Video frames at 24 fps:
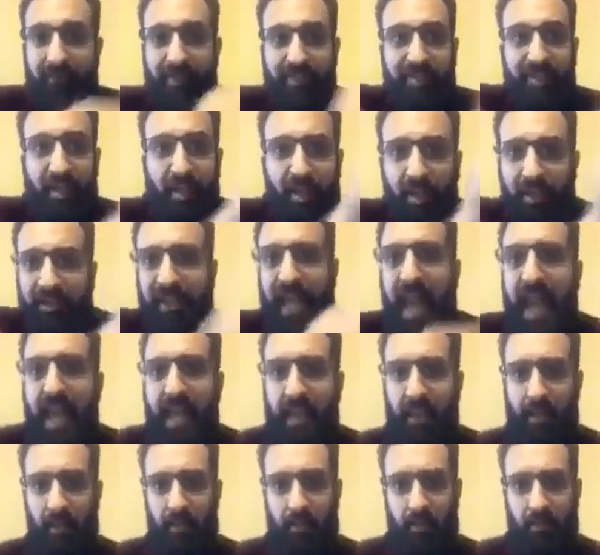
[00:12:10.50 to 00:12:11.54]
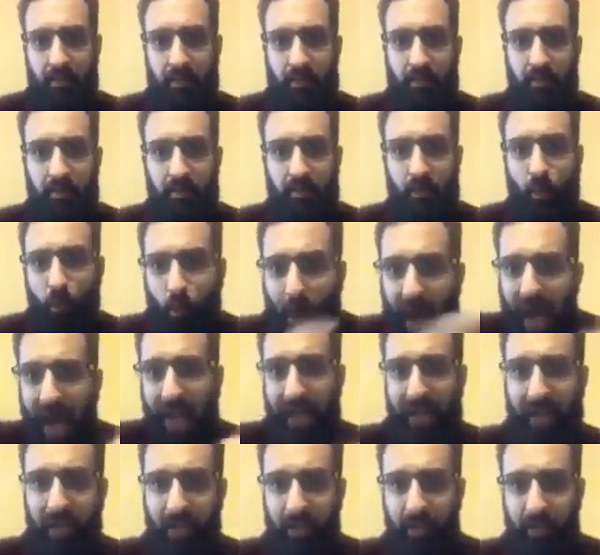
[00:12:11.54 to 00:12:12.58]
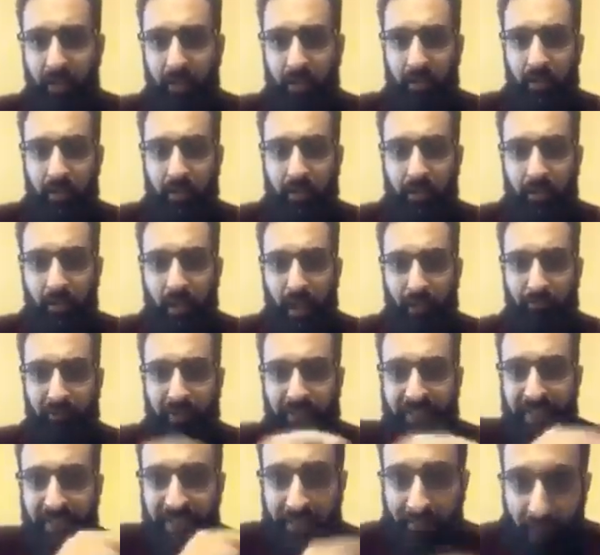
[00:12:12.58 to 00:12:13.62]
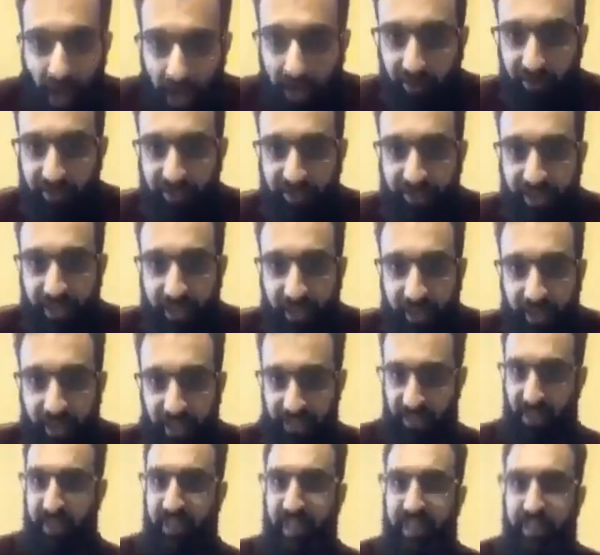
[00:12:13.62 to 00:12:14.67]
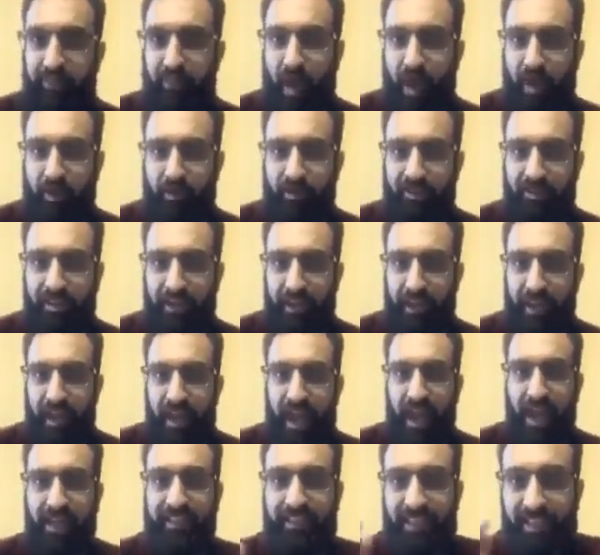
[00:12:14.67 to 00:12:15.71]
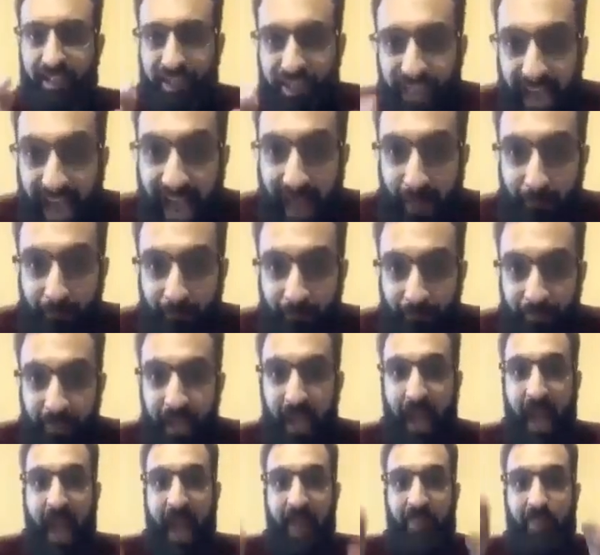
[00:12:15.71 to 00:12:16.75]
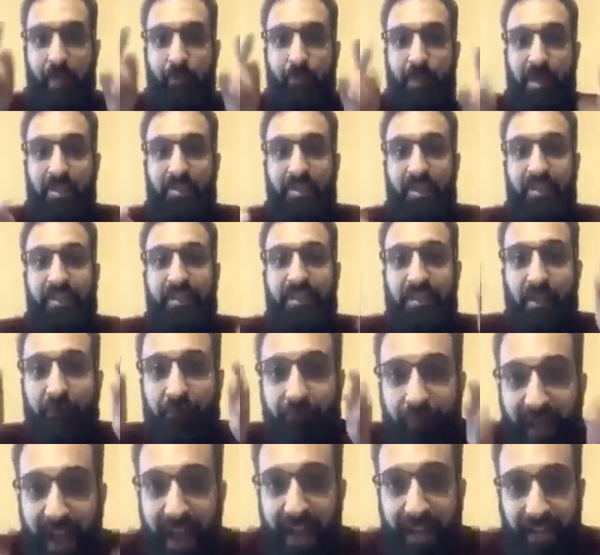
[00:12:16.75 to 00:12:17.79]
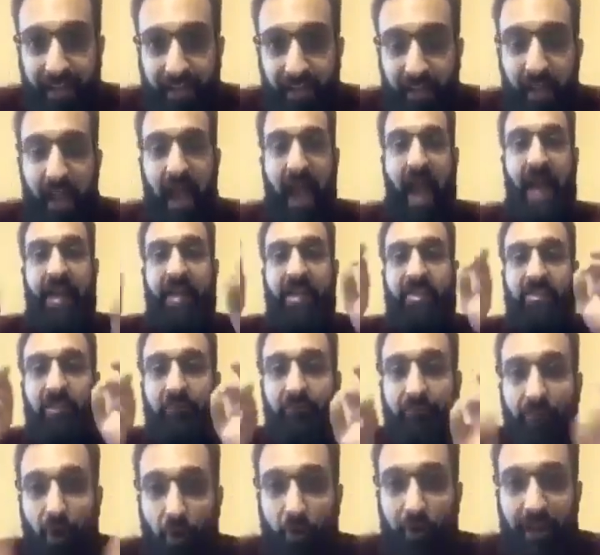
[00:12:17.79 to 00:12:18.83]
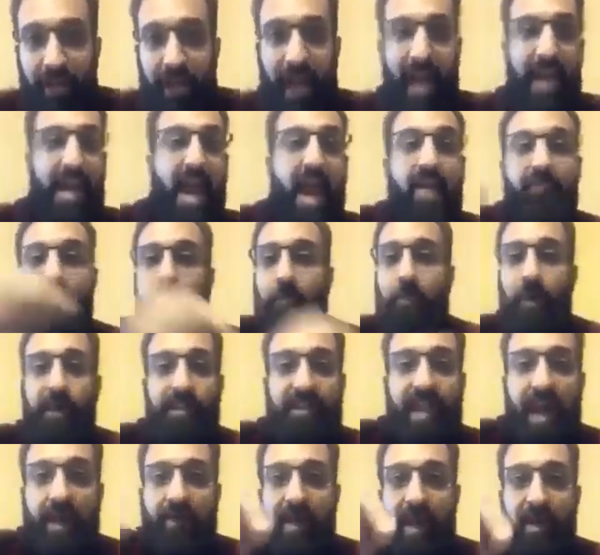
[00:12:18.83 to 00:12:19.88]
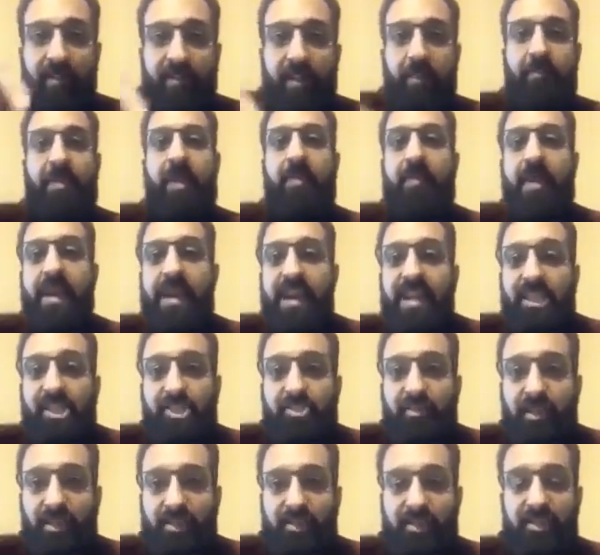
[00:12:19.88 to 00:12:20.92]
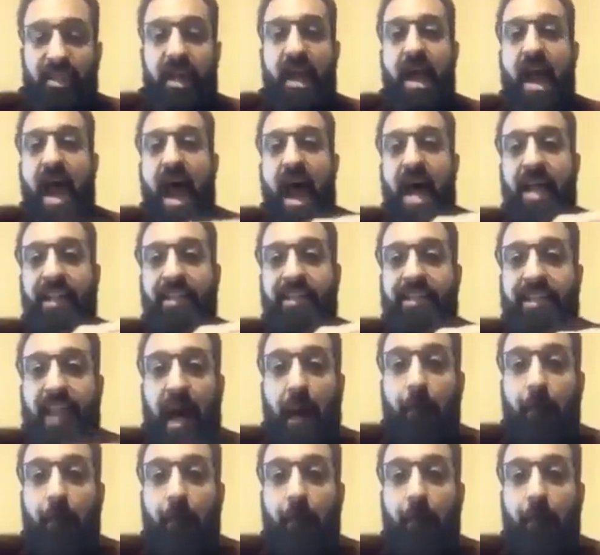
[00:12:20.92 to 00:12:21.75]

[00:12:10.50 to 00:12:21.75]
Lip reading: every single day? Why? If it's a democracy, it's not a democracy, it's a sham. And the president is a fake, and he's a phony, and everybody around him, they're illiterates and